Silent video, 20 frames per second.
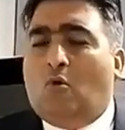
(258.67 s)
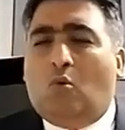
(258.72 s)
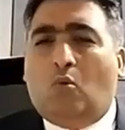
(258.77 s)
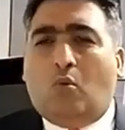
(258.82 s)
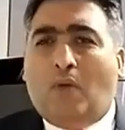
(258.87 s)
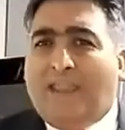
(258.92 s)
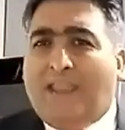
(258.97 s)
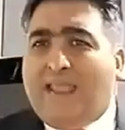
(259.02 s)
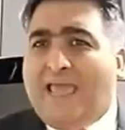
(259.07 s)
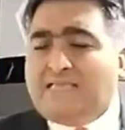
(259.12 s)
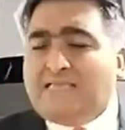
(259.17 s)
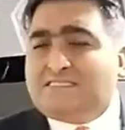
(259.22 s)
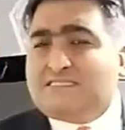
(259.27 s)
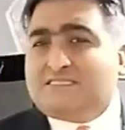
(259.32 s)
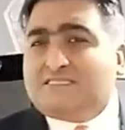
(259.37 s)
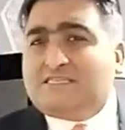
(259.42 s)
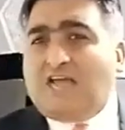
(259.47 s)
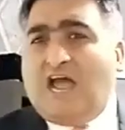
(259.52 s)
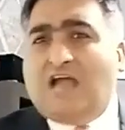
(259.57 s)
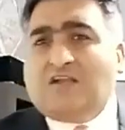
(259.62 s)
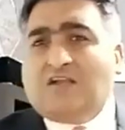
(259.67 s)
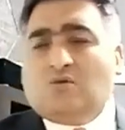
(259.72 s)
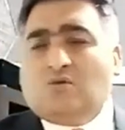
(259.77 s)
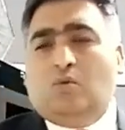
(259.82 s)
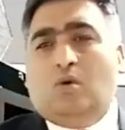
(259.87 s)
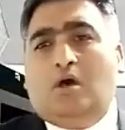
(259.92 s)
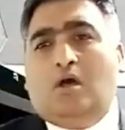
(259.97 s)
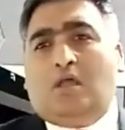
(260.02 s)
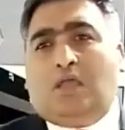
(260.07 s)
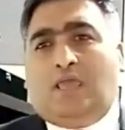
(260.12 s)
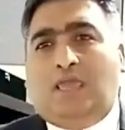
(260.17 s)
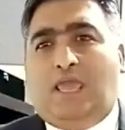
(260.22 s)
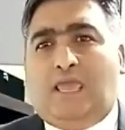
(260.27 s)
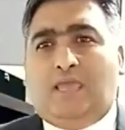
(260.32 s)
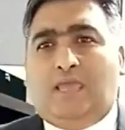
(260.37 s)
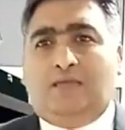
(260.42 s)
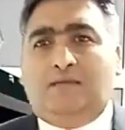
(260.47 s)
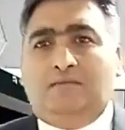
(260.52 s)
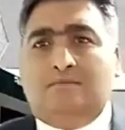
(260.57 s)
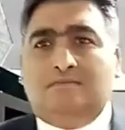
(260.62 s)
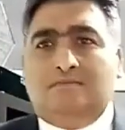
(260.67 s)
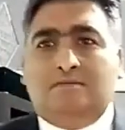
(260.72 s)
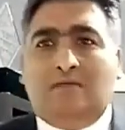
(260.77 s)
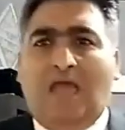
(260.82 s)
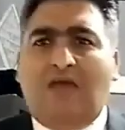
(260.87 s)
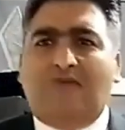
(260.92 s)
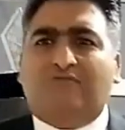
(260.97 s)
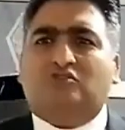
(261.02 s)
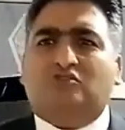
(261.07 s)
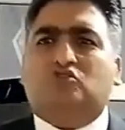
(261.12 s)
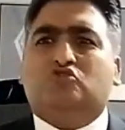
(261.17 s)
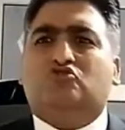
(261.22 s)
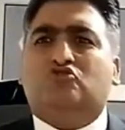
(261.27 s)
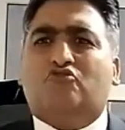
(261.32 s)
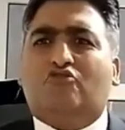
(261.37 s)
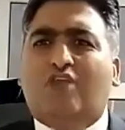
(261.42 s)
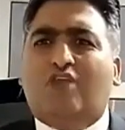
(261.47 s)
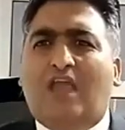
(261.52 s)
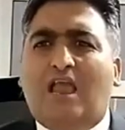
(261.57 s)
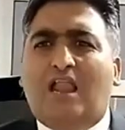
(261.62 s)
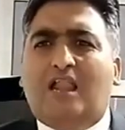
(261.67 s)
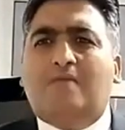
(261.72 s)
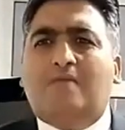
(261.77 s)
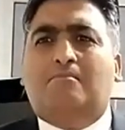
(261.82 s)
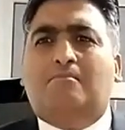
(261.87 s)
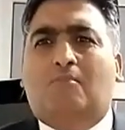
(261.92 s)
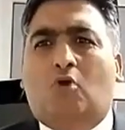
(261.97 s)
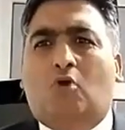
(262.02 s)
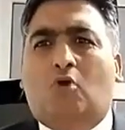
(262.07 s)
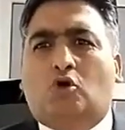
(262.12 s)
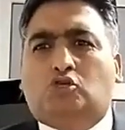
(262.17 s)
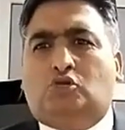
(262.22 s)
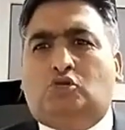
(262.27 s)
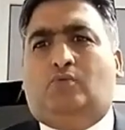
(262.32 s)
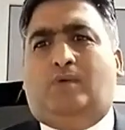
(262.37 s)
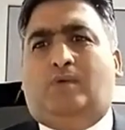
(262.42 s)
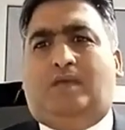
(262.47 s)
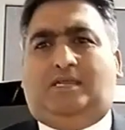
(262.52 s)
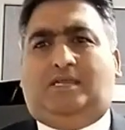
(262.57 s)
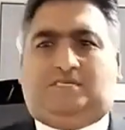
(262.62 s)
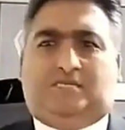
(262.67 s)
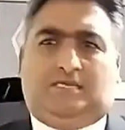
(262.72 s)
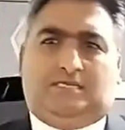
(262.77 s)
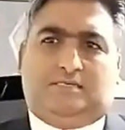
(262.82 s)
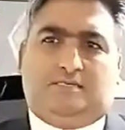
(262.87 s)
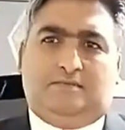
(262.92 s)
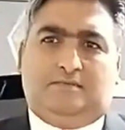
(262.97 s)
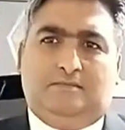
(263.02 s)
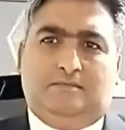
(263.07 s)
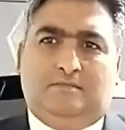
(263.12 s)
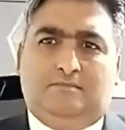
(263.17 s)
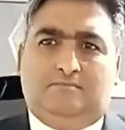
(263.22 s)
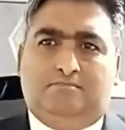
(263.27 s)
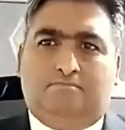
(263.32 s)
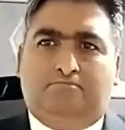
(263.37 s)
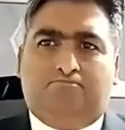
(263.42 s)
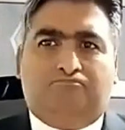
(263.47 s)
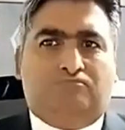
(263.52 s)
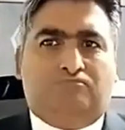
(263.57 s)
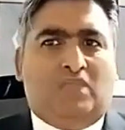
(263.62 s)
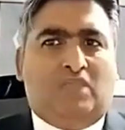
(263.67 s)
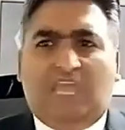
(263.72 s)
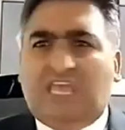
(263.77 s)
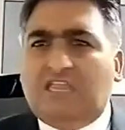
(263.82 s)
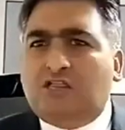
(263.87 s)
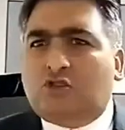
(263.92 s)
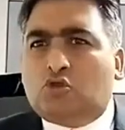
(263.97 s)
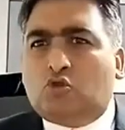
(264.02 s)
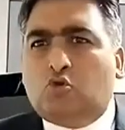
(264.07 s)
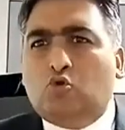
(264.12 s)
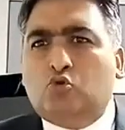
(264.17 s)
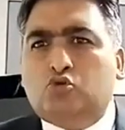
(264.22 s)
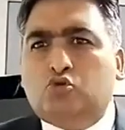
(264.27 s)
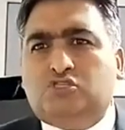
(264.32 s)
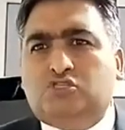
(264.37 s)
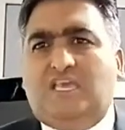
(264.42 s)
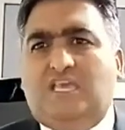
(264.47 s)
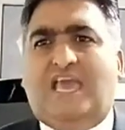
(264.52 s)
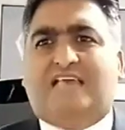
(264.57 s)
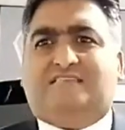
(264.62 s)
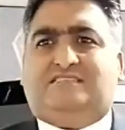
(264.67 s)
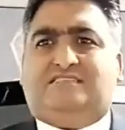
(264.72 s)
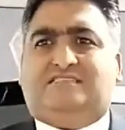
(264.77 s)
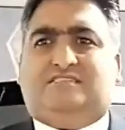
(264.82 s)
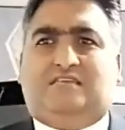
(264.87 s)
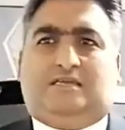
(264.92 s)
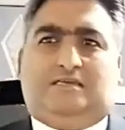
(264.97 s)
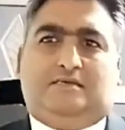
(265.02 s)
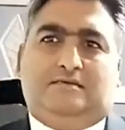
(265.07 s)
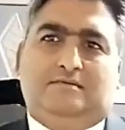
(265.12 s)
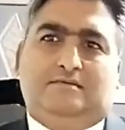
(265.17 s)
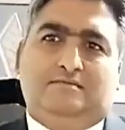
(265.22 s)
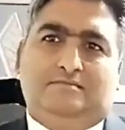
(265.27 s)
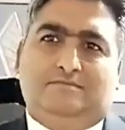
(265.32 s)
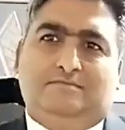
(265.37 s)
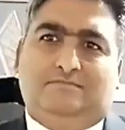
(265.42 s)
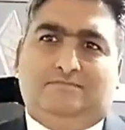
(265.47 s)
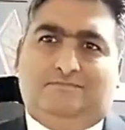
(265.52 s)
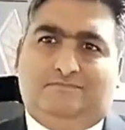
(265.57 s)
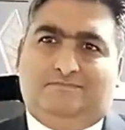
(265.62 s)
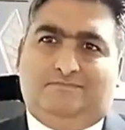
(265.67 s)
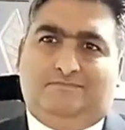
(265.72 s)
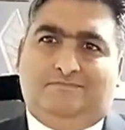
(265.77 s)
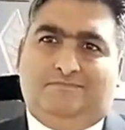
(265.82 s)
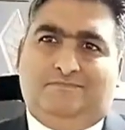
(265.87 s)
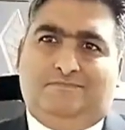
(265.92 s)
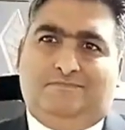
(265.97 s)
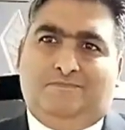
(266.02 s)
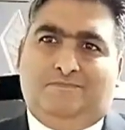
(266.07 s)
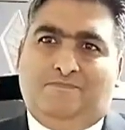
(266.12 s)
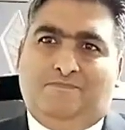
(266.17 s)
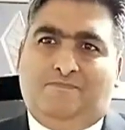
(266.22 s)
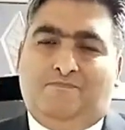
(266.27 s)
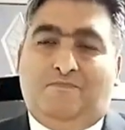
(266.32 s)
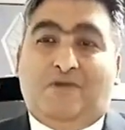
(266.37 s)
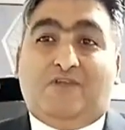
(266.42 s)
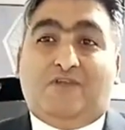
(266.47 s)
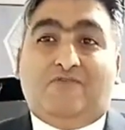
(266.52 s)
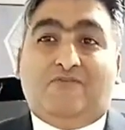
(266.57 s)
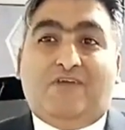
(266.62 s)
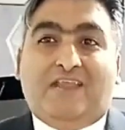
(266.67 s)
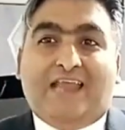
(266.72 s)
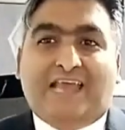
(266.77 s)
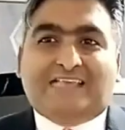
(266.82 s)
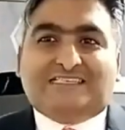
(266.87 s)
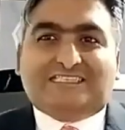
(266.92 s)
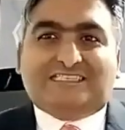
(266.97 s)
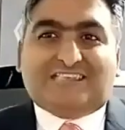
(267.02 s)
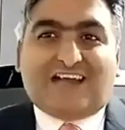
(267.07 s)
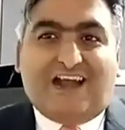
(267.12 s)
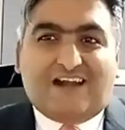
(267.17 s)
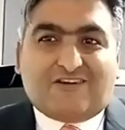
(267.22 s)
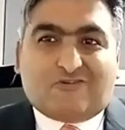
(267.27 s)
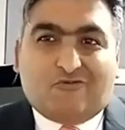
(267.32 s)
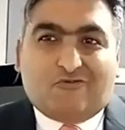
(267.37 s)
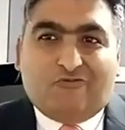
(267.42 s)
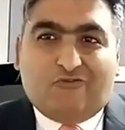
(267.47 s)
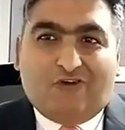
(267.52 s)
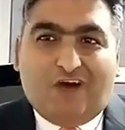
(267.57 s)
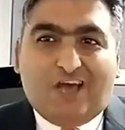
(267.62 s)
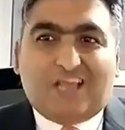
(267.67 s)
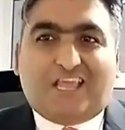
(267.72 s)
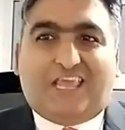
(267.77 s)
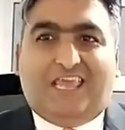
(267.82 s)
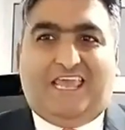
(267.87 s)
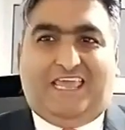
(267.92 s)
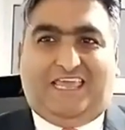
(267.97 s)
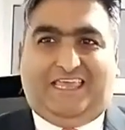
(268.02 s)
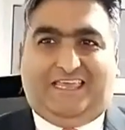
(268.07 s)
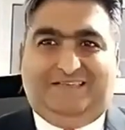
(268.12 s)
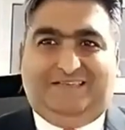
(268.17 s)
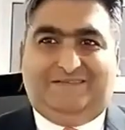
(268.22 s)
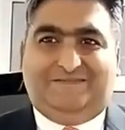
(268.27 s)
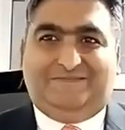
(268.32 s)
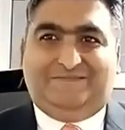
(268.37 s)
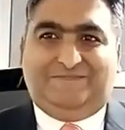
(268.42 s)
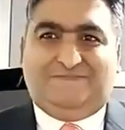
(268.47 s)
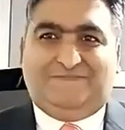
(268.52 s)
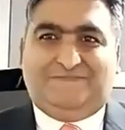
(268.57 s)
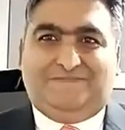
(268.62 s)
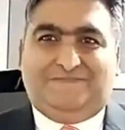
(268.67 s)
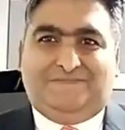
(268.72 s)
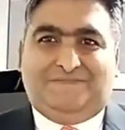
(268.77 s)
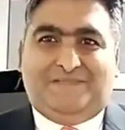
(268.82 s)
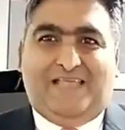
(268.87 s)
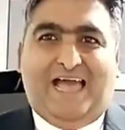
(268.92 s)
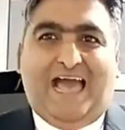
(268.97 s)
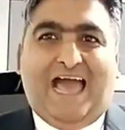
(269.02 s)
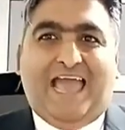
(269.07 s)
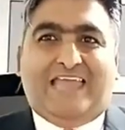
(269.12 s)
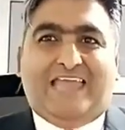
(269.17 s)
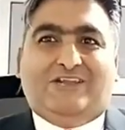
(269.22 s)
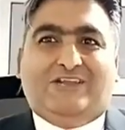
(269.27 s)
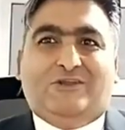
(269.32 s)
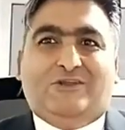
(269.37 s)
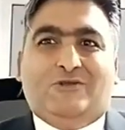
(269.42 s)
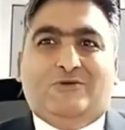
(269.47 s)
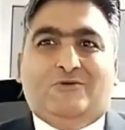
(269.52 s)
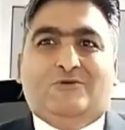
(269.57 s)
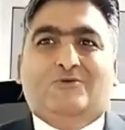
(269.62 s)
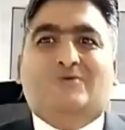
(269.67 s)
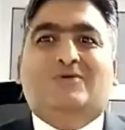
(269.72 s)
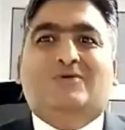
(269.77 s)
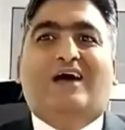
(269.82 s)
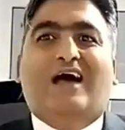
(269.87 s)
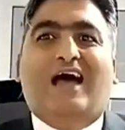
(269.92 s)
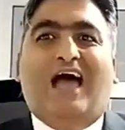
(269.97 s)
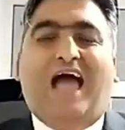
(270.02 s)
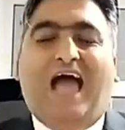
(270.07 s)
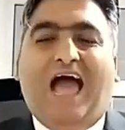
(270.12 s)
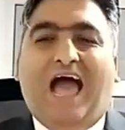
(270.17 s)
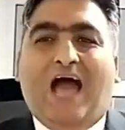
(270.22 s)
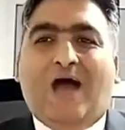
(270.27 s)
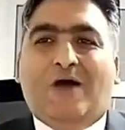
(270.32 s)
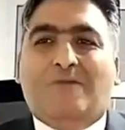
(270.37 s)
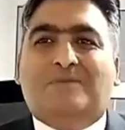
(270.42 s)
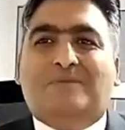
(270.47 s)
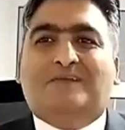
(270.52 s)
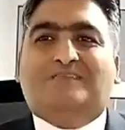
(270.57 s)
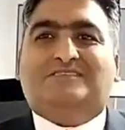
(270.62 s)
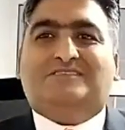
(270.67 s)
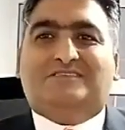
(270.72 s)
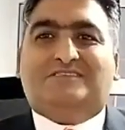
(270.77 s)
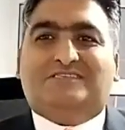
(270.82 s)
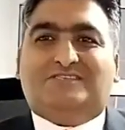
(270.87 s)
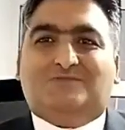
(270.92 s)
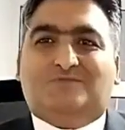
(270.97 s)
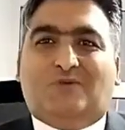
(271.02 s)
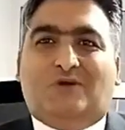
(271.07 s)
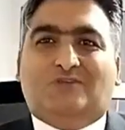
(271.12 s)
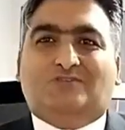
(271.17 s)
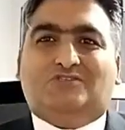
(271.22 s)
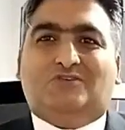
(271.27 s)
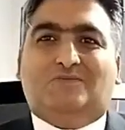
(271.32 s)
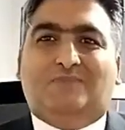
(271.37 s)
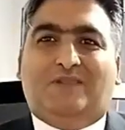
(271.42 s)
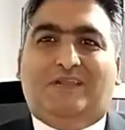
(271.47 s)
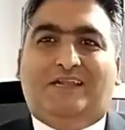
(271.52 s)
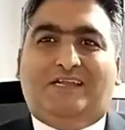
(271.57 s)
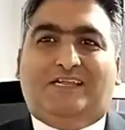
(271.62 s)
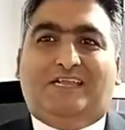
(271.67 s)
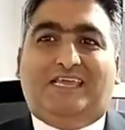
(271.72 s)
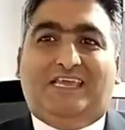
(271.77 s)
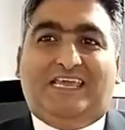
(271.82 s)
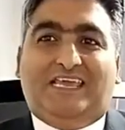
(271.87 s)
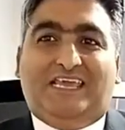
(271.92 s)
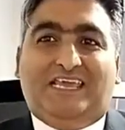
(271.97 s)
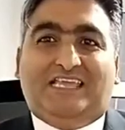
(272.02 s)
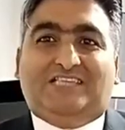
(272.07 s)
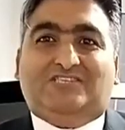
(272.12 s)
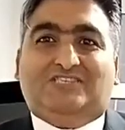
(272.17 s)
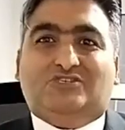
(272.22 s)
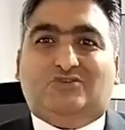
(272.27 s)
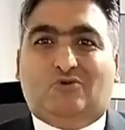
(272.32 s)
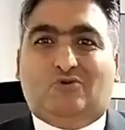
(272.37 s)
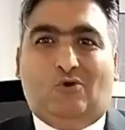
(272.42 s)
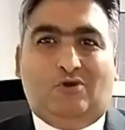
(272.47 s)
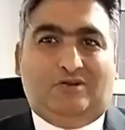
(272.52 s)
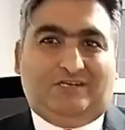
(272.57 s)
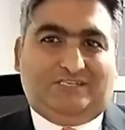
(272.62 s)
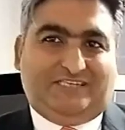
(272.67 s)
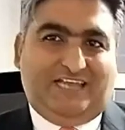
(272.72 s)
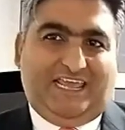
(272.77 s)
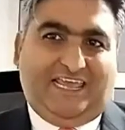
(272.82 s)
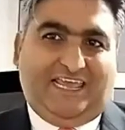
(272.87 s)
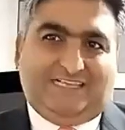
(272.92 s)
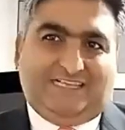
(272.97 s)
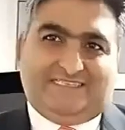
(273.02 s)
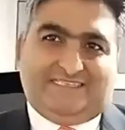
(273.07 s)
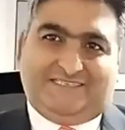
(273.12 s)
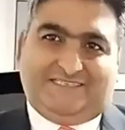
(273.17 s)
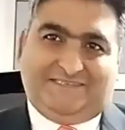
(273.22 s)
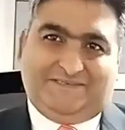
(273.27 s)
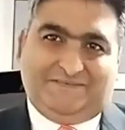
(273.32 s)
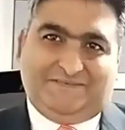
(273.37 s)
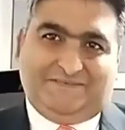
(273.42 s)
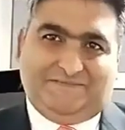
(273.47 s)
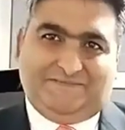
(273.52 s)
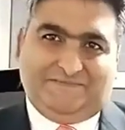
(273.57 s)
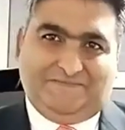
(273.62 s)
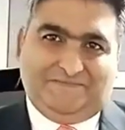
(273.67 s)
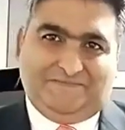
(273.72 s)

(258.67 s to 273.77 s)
When I start working, I was really motivated, enthusiastic. But when I start working, I knew how much responsibility each role takes.